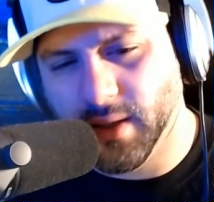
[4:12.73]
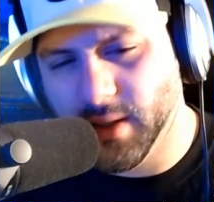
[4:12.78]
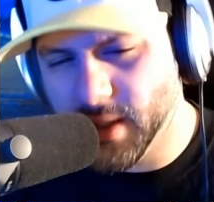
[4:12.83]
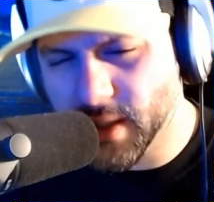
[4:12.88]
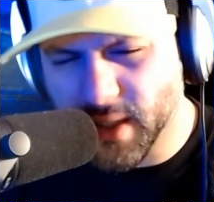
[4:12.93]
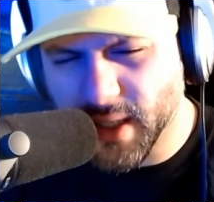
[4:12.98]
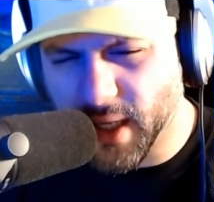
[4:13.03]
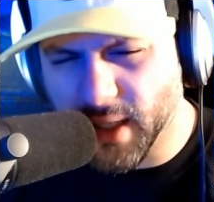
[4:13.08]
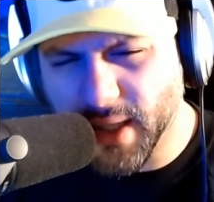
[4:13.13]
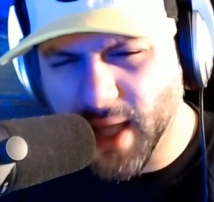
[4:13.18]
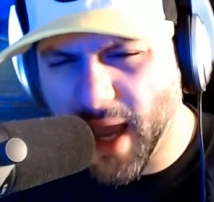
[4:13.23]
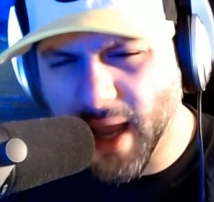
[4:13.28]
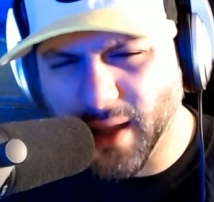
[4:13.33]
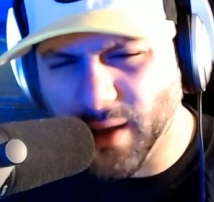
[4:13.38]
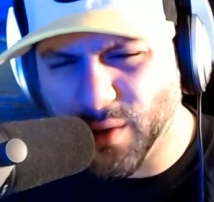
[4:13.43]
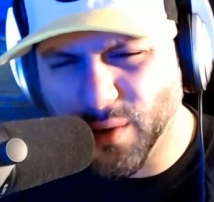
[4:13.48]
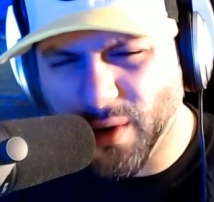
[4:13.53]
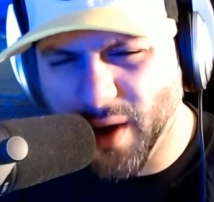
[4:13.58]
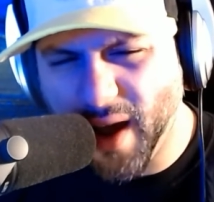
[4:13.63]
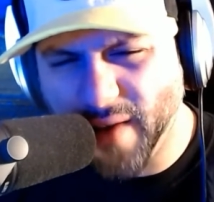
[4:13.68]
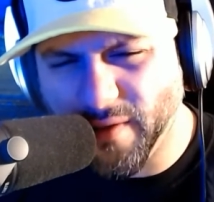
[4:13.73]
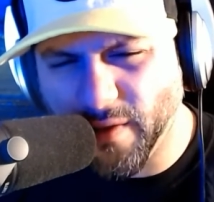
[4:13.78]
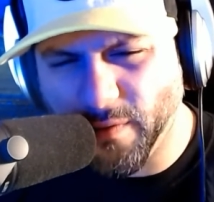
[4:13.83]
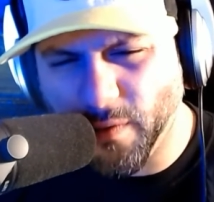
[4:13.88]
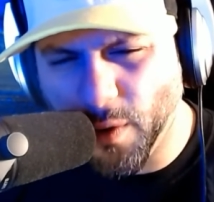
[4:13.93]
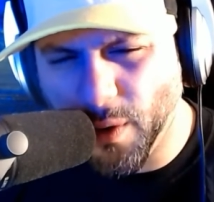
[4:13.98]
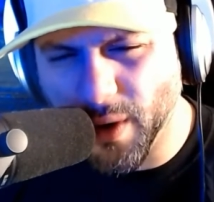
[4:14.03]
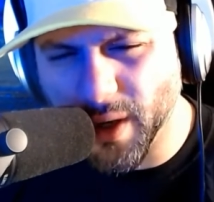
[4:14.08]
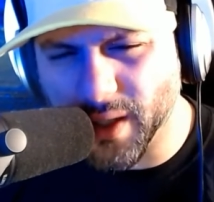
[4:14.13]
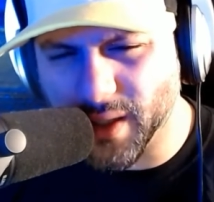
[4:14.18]
Just like that. And you don't have a
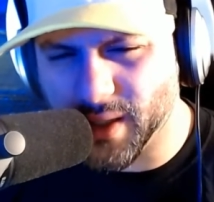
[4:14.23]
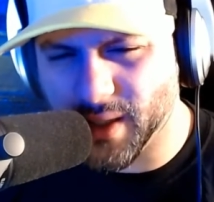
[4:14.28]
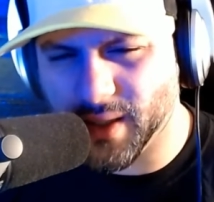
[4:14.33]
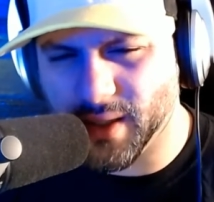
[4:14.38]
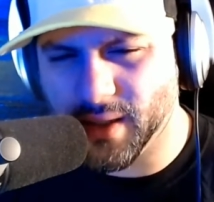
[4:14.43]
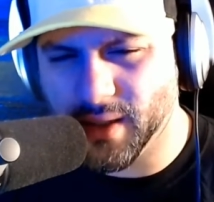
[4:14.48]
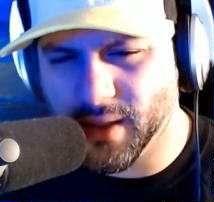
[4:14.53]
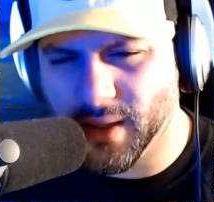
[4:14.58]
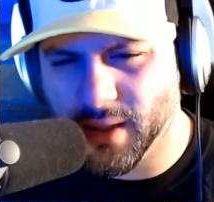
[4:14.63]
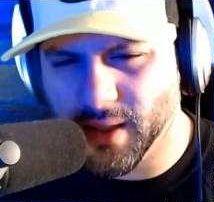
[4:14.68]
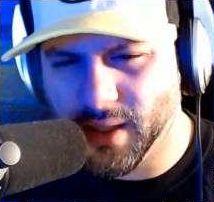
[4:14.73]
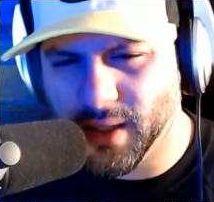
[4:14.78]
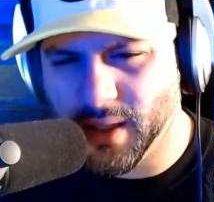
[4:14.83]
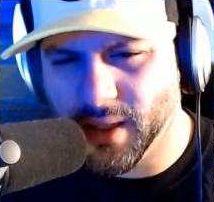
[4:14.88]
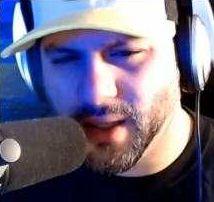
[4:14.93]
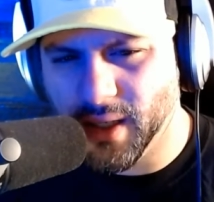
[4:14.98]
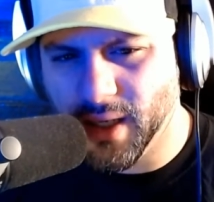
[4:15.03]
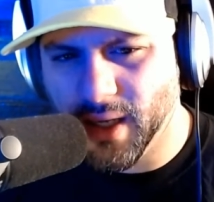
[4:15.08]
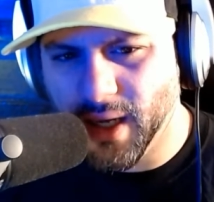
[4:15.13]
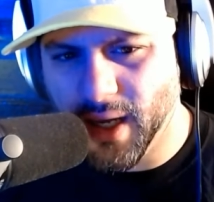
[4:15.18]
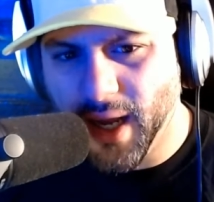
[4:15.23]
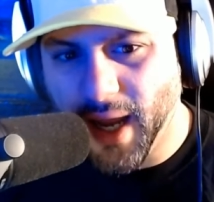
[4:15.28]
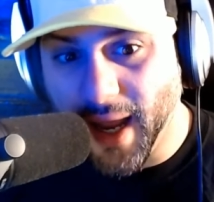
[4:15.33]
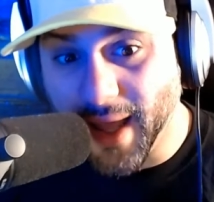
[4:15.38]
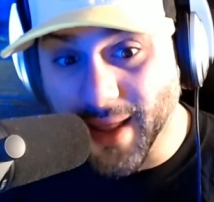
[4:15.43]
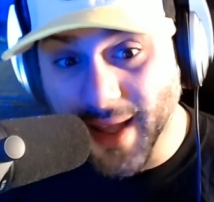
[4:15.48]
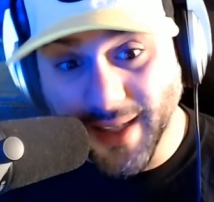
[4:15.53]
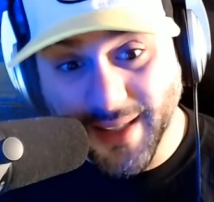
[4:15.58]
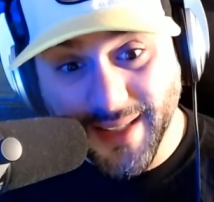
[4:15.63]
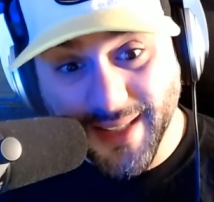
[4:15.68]
voice.
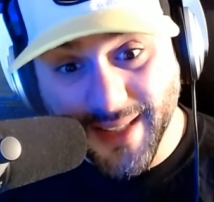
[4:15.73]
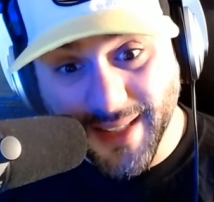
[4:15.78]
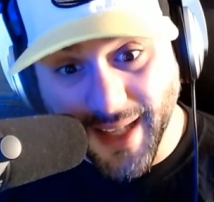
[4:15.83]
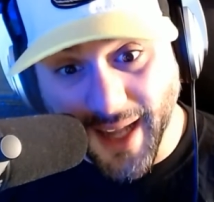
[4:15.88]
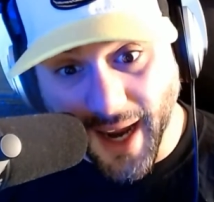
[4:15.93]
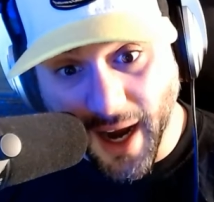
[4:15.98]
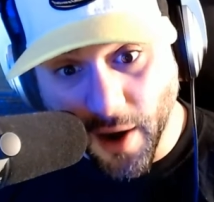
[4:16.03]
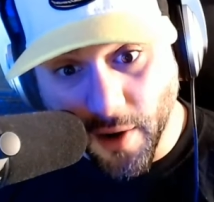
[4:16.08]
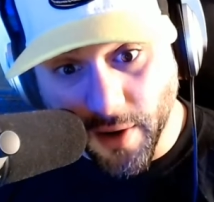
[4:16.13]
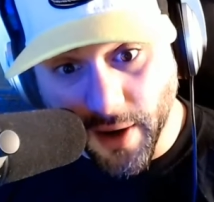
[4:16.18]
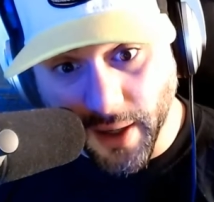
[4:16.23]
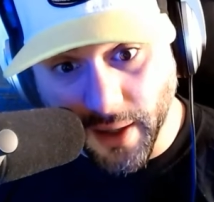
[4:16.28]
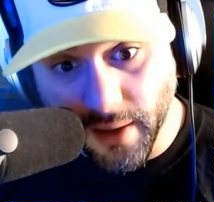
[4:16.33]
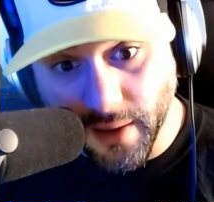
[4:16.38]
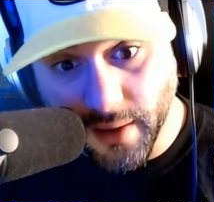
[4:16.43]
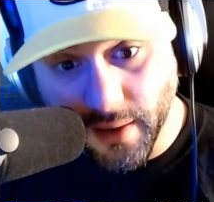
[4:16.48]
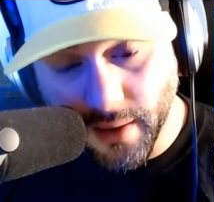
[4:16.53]
And that's scary.